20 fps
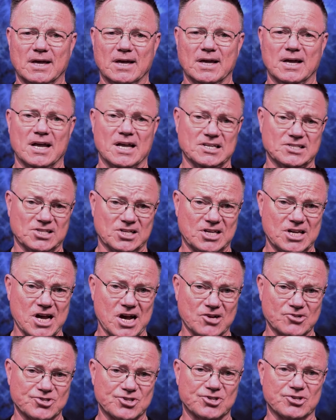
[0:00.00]
As a
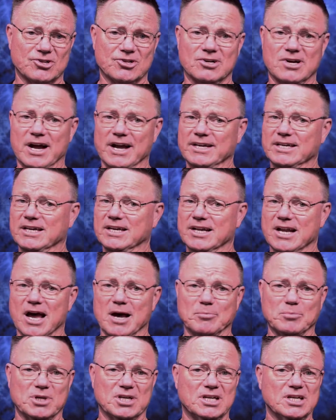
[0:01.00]
counselor, I
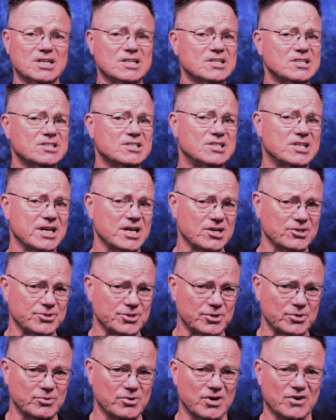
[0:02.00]
cannot begin to tell
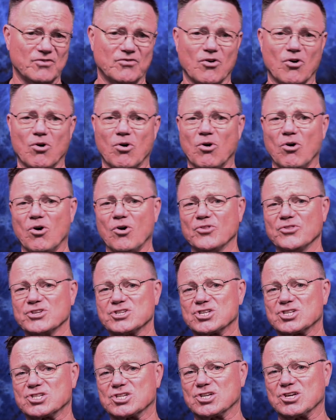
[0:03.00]
you of all the
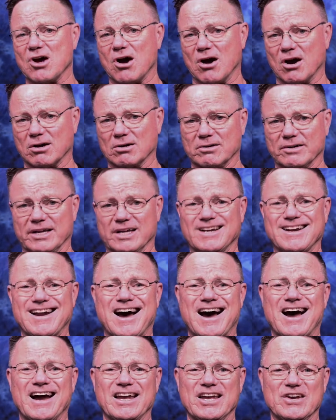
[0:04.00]
scarring
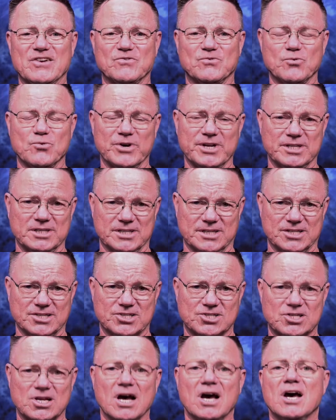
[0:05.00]
I have
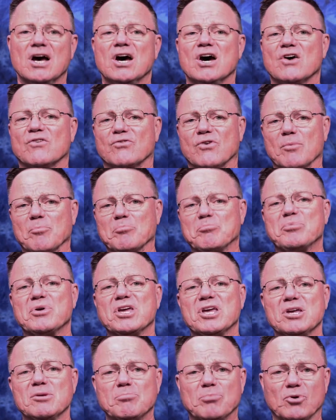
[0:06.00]
witnessed from
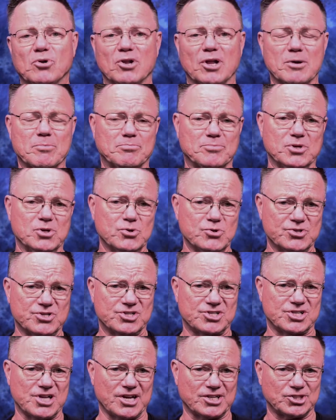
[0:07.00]
people abused
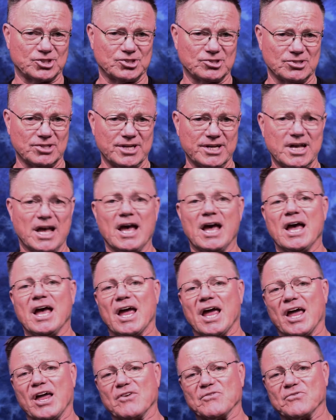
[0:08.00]
sexually
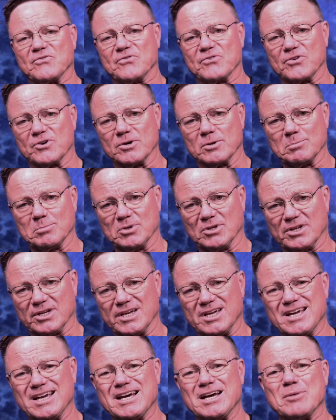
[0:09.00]
and
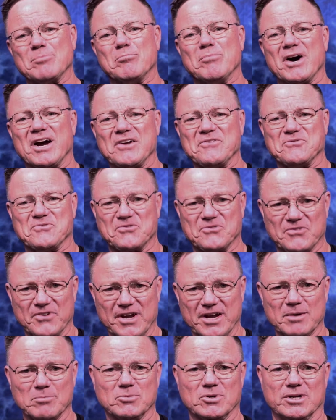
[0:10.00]
verbally by
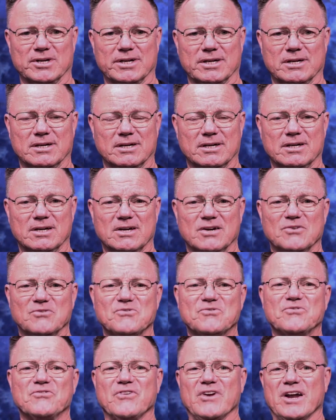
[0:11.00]
family.
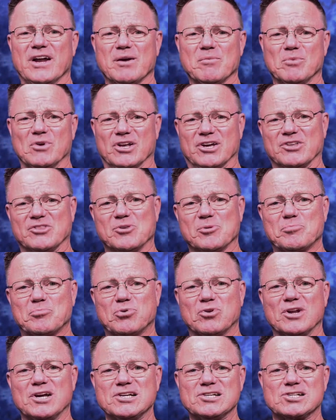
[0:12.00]
Family, the
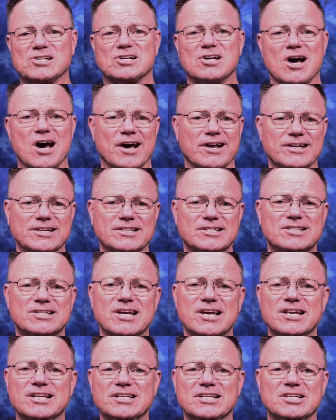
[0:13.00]
place God
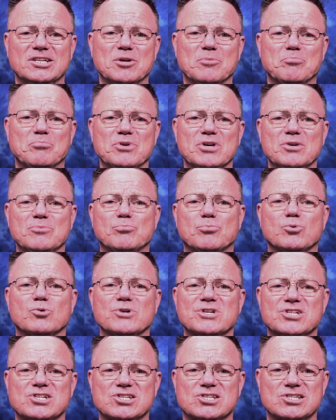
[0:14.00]
intended to be
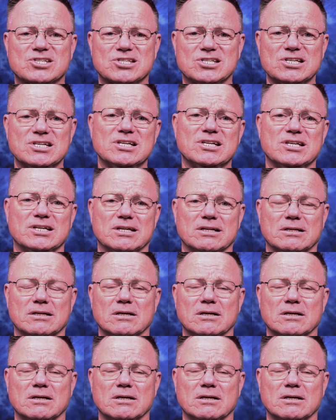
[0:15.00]
pristine,